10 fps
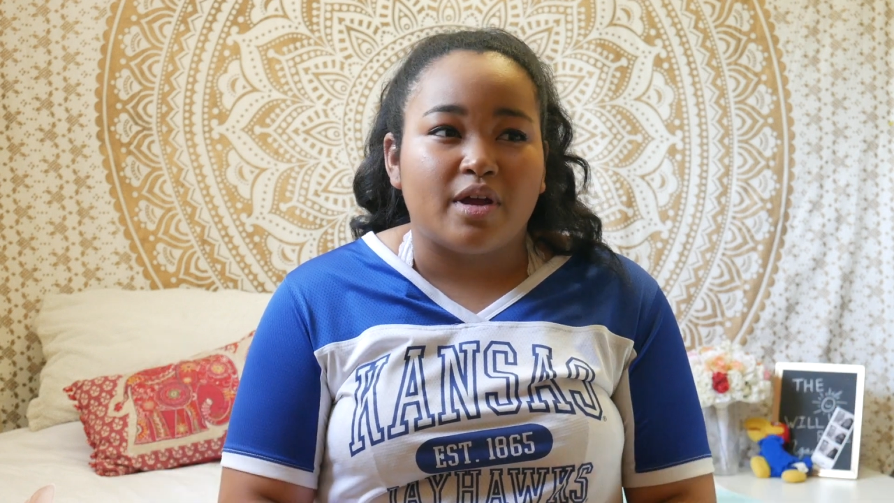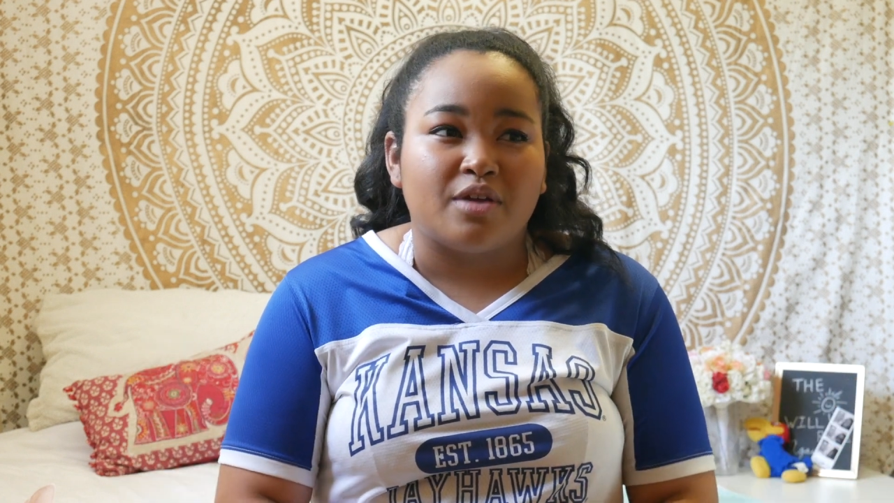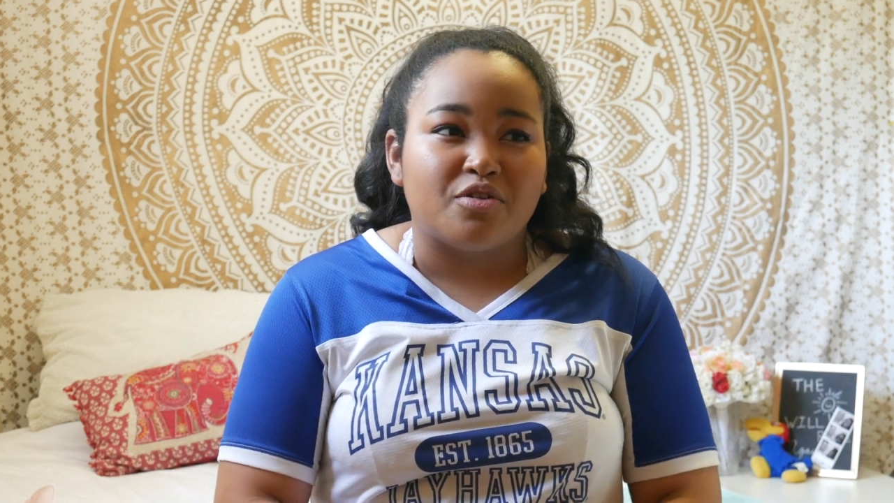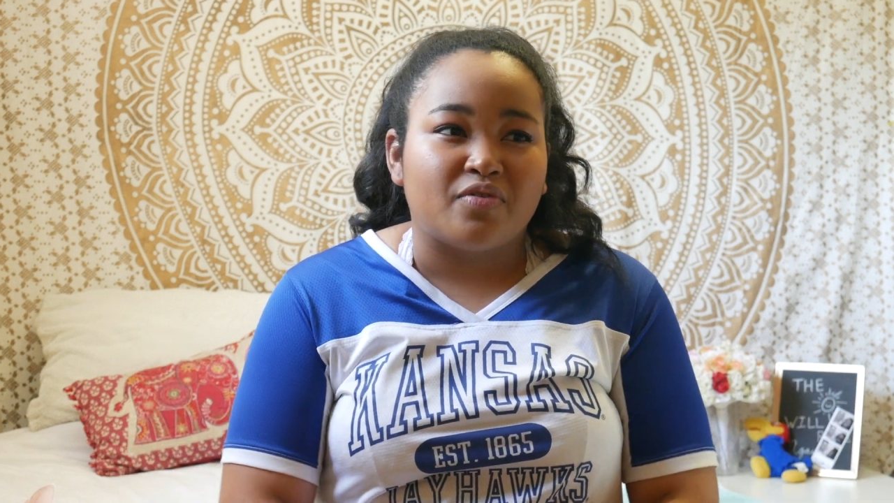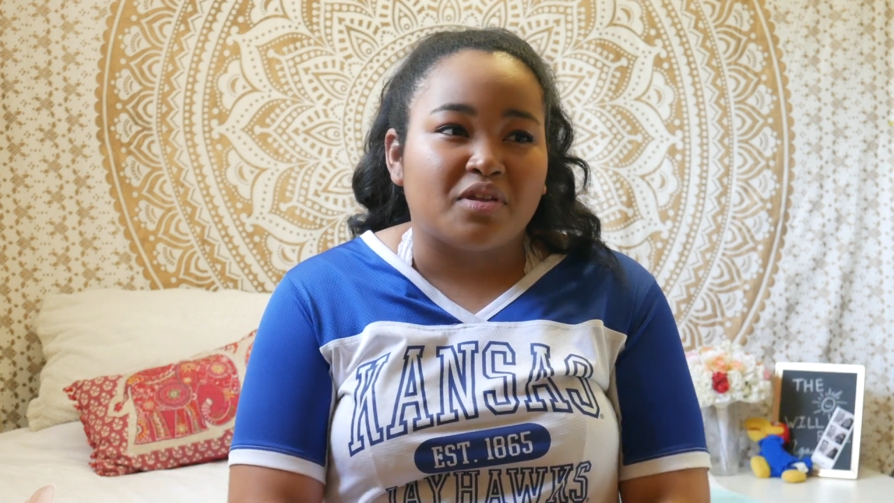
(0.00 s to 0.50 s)

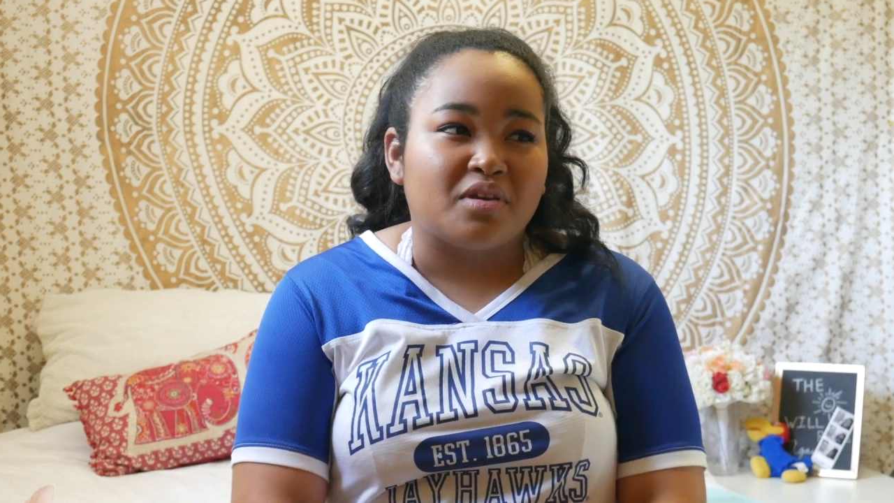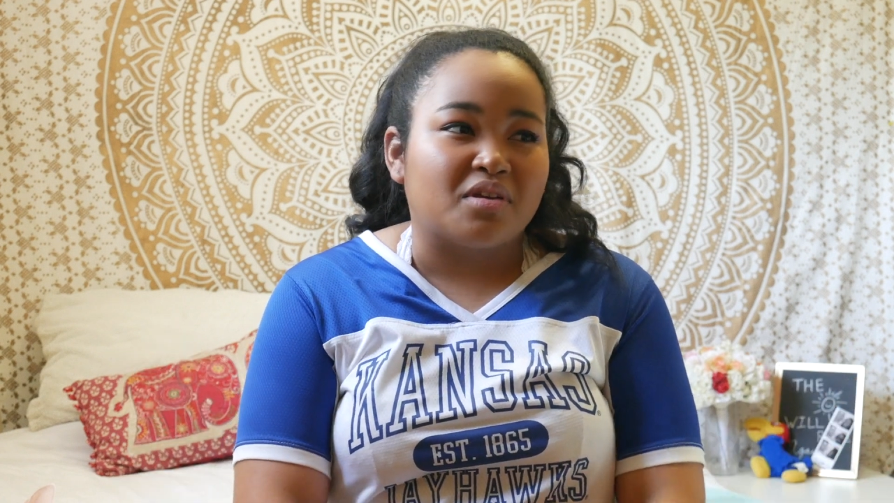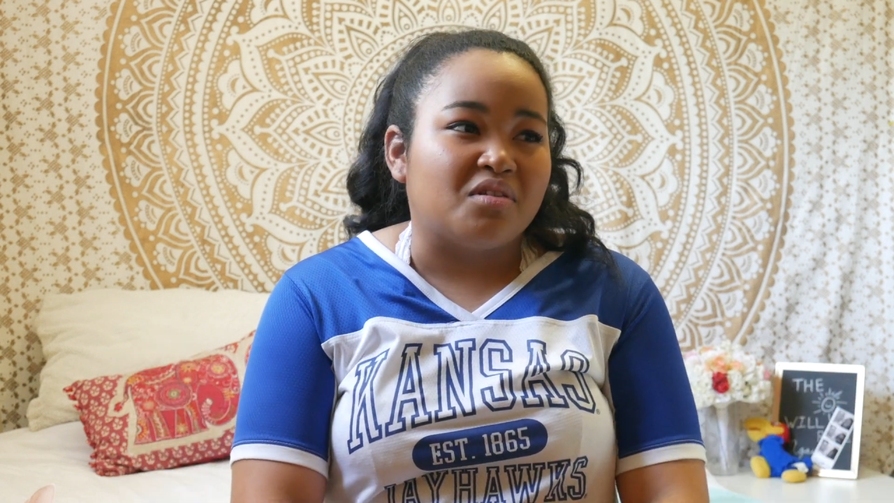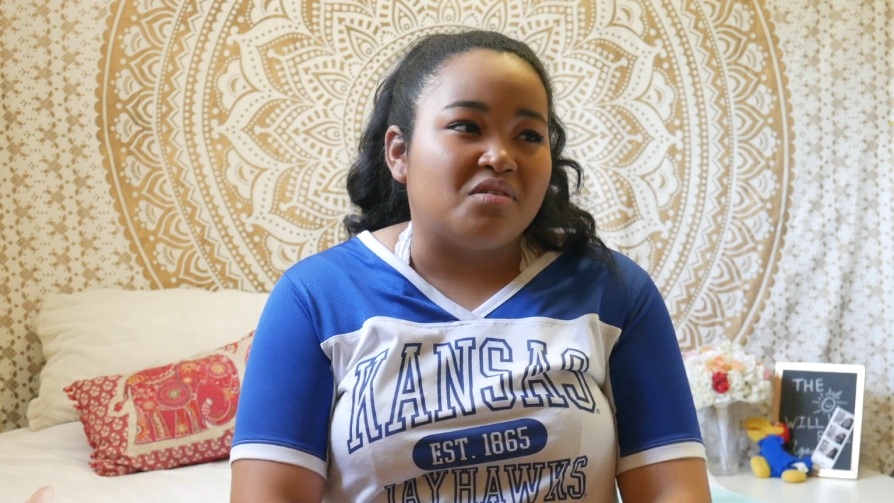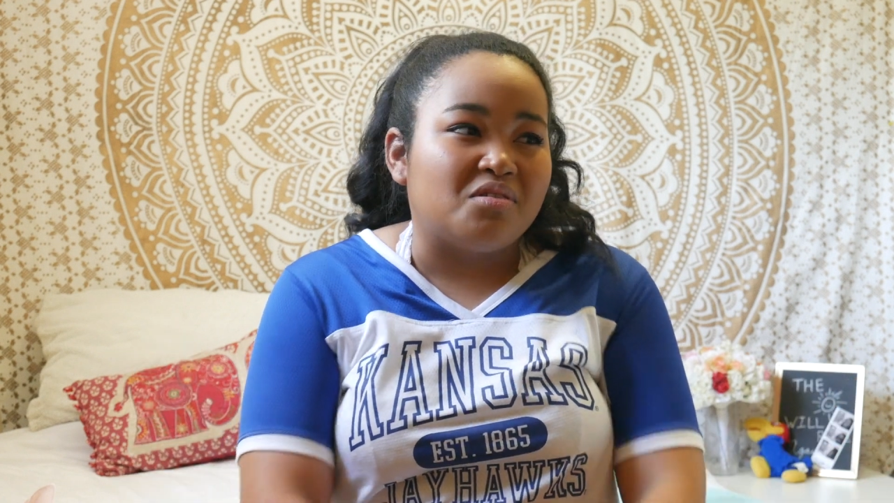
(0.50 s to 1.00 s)
and you're feeling
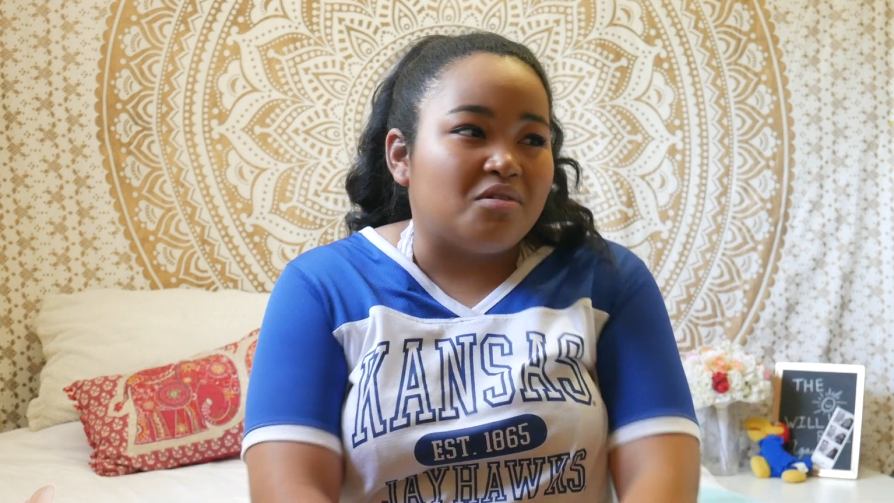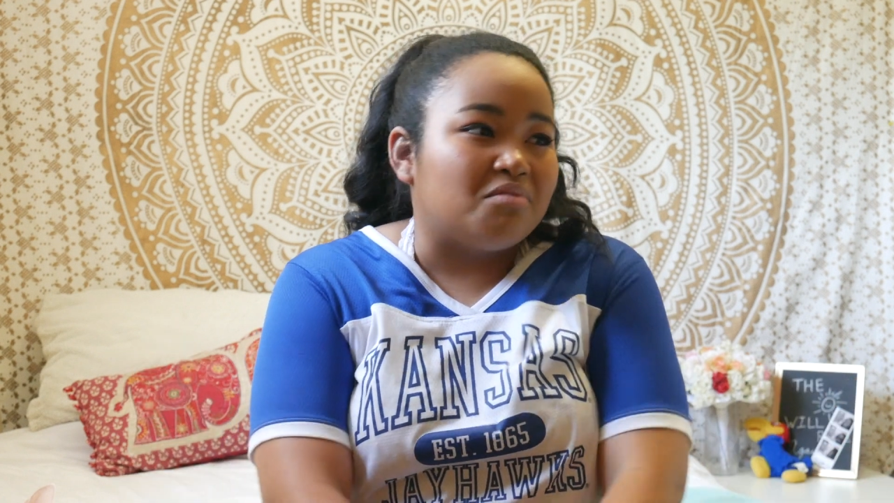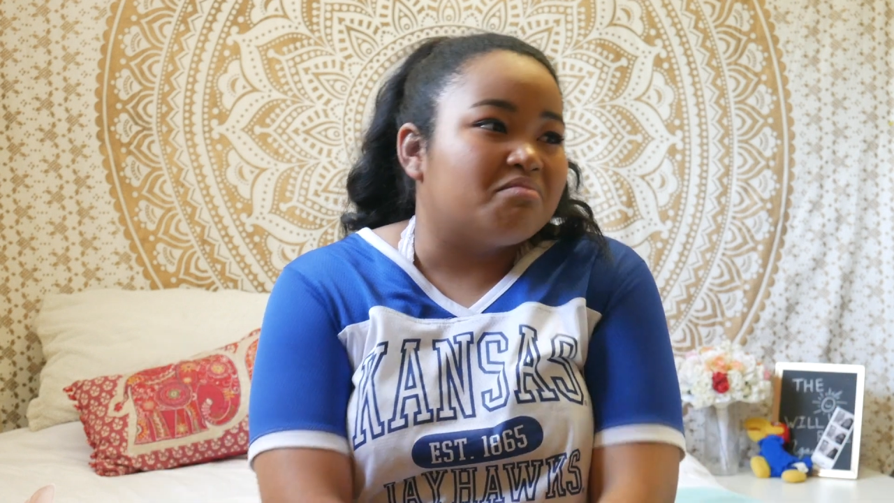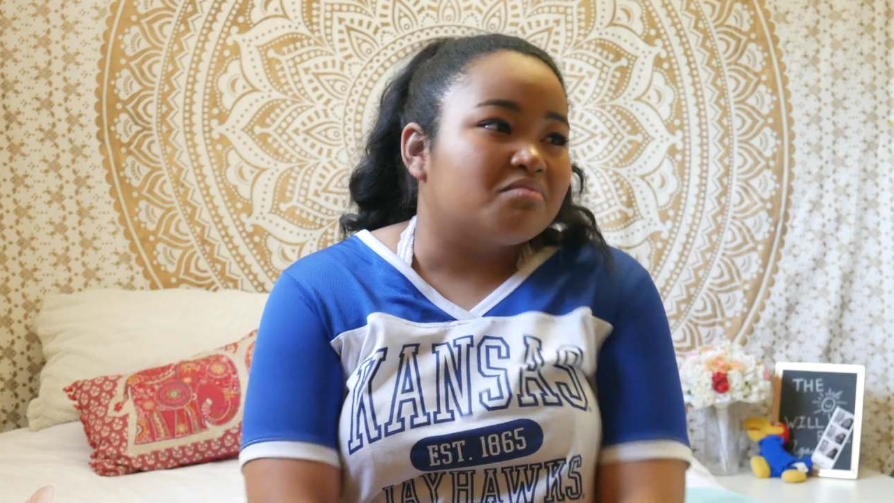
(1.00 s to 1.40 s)
a little,